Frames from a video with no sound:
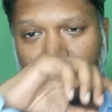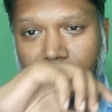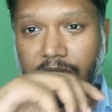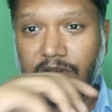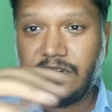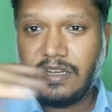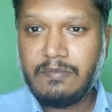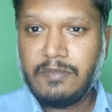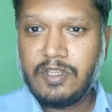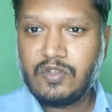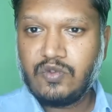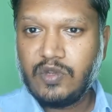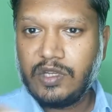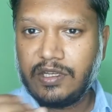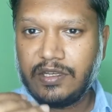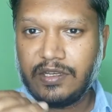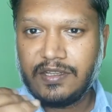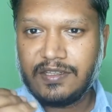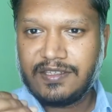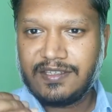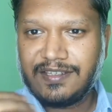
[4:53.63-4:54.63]
The creamy
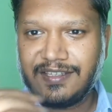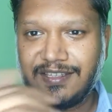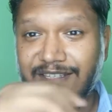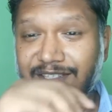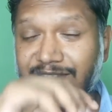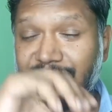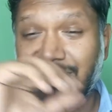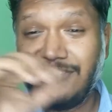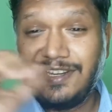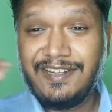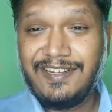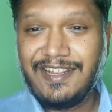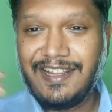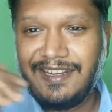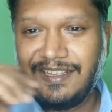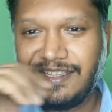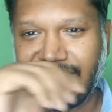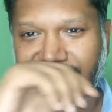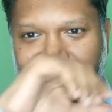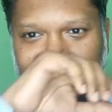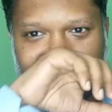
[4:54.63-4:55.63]
sweetness is really
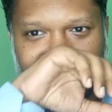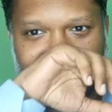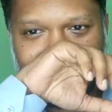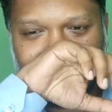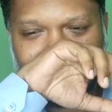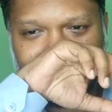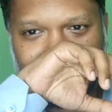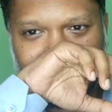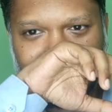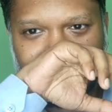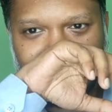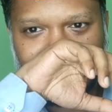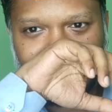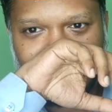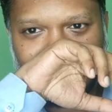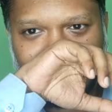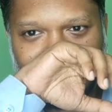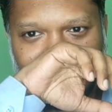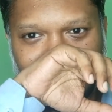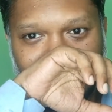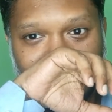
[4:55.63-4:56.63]
delicate
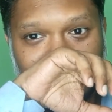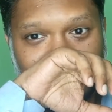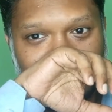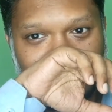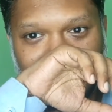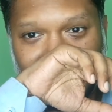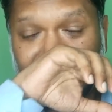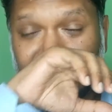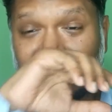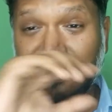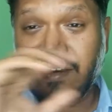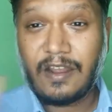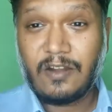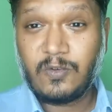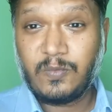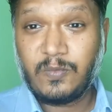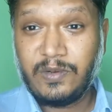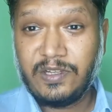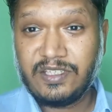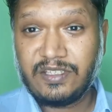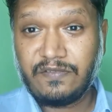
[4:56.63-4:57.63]
and a crowd
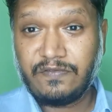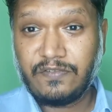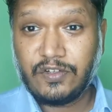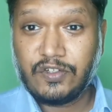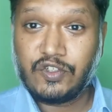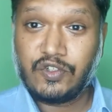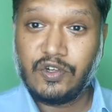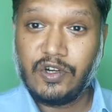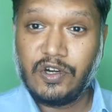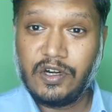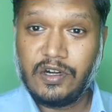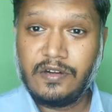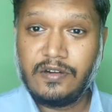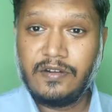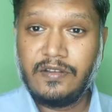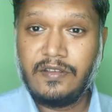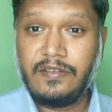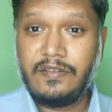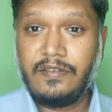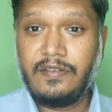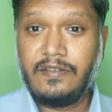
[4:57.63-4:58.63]
pleaser for sure.
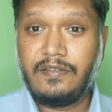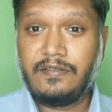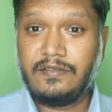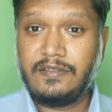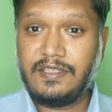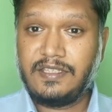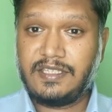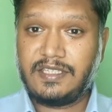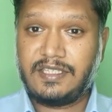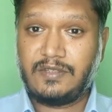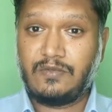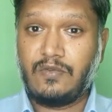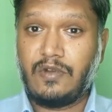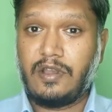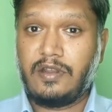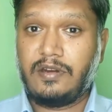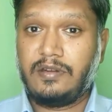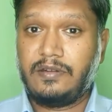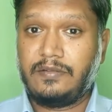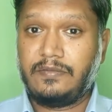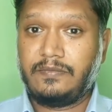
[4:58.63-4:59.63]
This
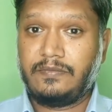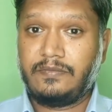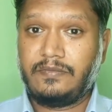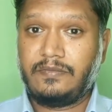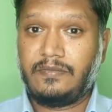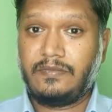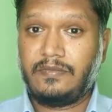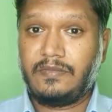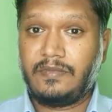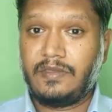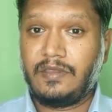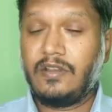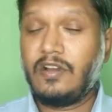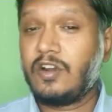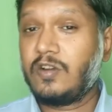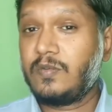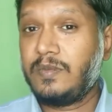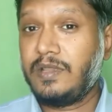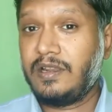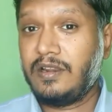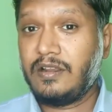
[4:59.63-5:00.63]
one
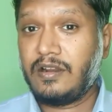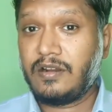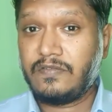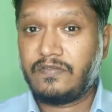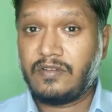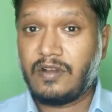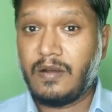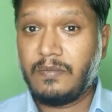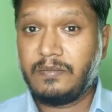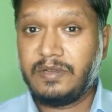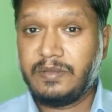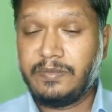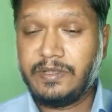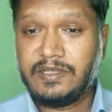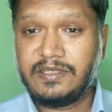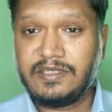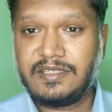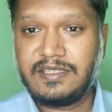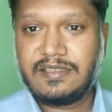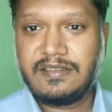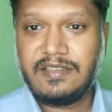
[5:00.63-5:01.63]
got me a lot of
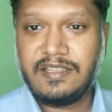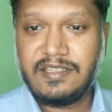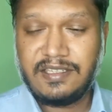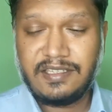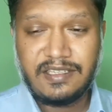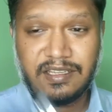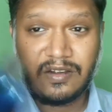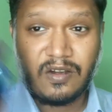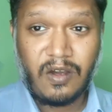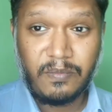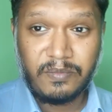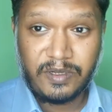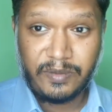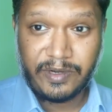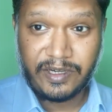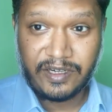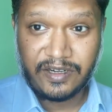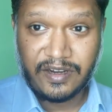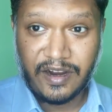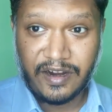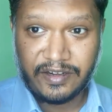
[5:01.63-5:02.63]
compliments. This is a
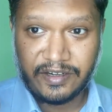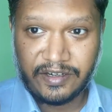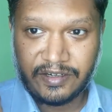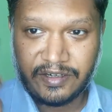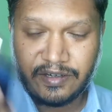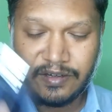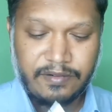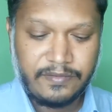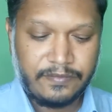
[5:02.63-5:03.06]
compliment garner.